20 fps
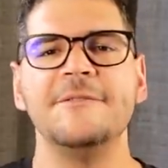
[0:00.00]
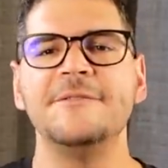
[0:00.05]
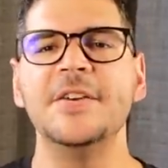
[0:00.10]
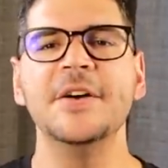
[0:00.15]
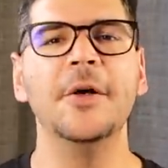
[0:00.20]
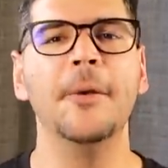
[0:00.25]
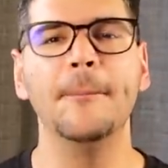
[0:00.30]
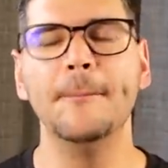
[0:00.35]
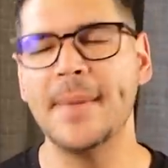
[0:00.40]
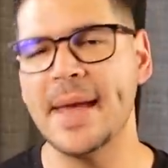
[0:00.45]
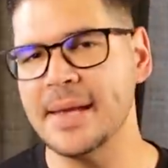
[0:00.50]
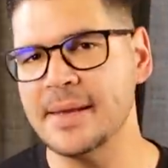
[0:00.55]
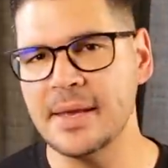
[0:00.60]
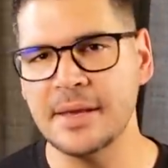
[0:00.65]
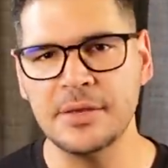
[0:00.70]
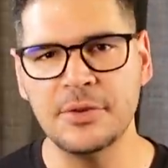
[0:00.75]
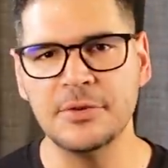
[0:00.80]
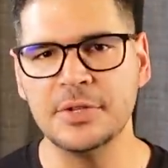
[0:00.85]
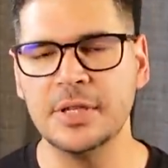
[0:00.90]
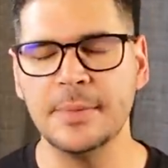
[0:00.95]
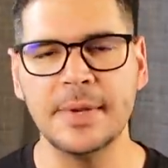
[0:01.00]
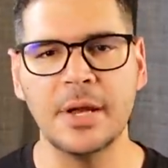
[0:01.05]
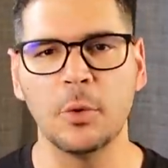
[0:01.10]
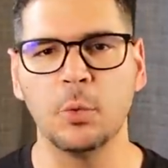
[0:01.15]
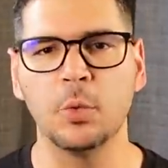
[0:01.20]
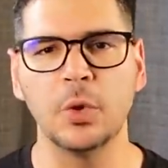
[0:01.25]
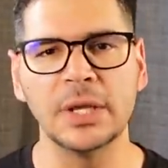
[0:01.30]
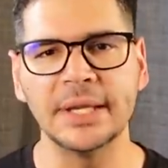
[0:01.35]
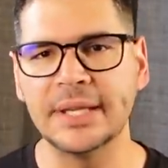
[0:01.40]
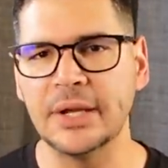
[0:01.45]
Filmmaking used to be a
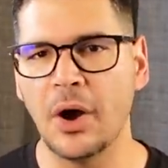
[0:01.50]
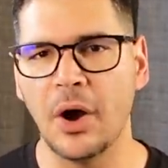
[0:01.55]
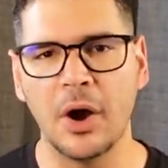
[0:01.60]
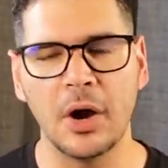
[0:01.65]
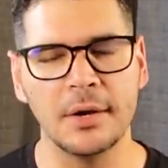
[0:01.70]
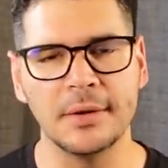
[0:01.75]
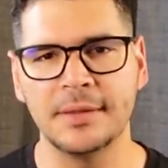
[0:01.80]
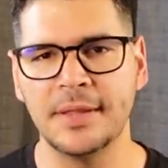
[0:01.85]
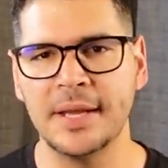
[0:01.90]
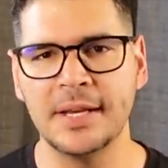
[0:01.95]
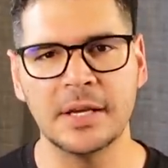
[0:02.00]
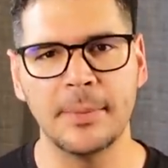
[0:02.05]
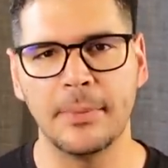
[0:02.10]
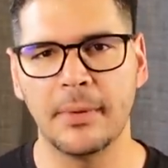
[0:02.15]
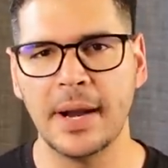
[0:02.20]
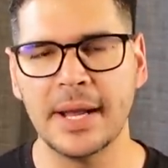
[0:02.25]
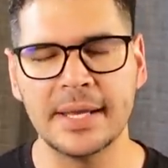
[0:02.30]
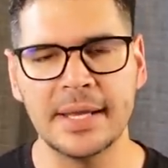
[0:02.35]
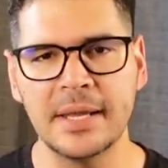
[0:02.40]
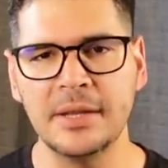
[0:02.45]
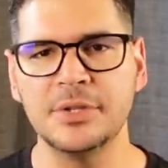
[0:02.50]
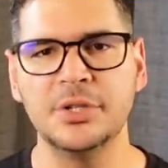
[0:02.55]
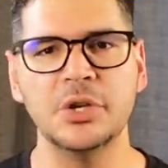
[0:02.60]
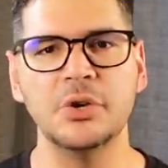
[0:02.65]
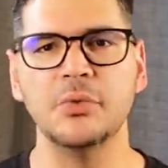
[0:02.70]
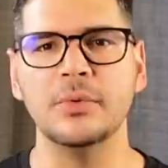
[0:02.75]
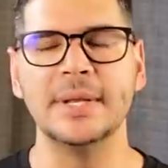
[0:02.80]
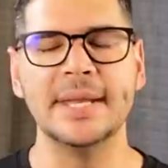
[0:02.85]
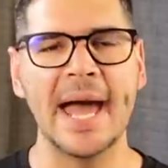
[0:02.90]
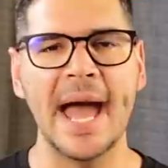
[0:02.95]
really hard thing to break
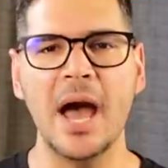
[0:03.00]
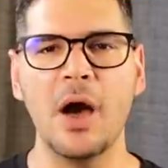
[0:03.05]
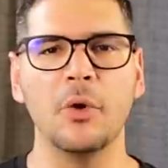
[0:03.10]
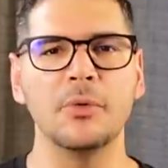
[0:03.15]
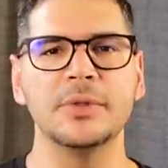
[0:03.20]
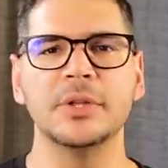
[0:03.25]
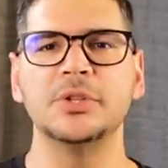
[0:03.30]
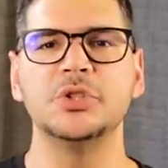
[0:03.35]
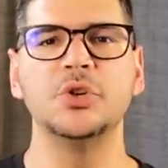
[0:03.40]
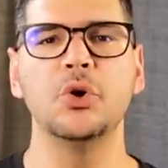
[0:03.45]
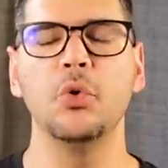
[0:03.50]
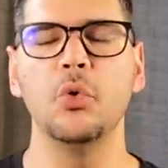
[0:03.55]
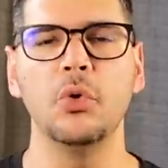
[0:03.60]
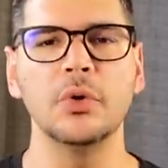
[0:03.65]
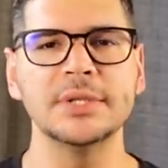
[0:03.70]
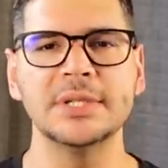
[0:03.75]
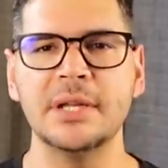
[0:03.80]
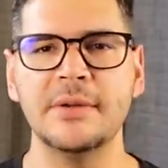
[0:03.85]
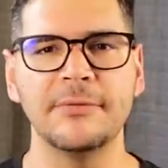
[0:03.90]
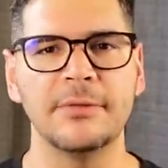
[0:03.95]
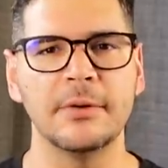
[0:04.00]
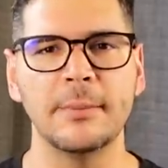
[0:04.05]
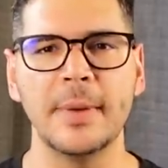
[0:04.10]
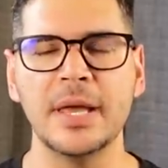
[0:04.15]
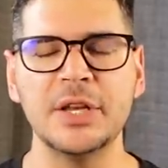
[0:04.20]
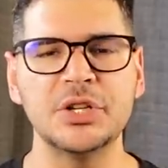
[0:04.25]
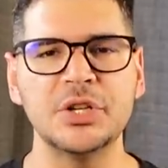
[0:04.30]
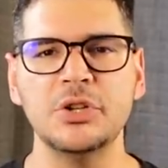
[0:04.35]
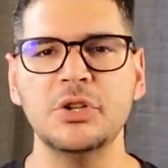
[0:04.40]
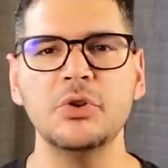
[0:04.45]
into. Now, the tools and
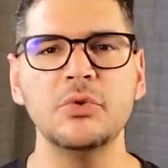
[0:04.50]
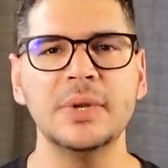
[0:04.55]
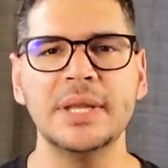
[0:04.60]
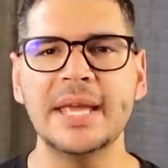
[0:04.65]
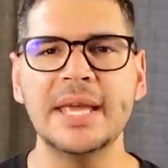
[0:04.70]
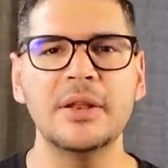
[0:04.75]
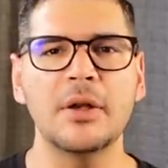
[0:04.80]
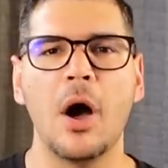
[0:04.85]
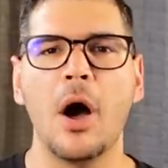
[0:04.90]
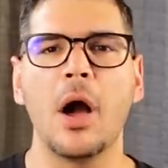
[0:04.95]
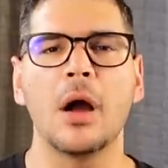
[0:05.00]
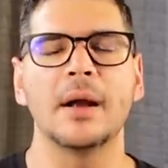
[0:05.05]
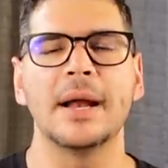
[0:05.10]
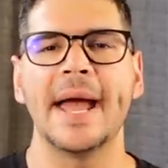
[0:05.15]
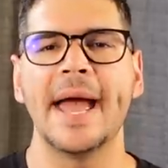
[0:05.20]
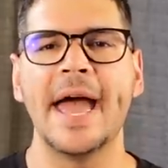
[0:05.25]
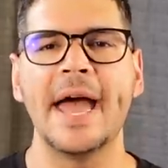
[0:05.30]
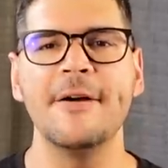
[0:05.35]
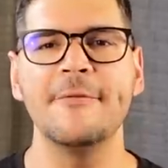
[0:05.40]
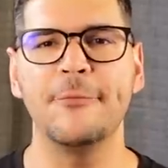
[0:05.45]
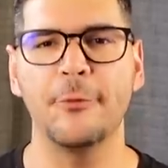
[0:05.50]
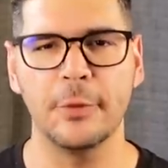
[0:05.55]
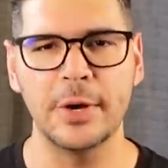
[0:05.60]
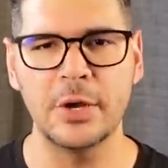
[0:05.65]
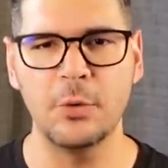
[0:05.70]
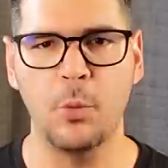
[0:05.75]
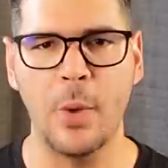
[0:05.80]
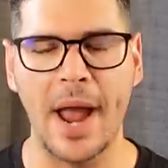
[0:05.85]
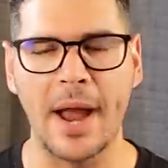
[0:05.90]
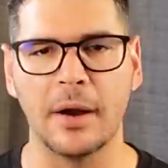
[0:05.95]
information you need are
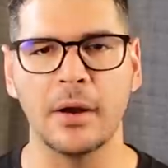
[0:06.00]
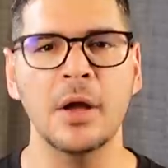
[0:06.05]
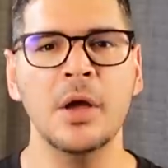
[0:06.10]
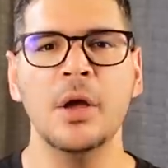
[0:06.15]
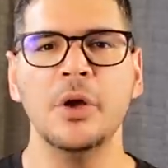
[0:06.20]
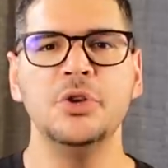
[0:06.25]
everywhere.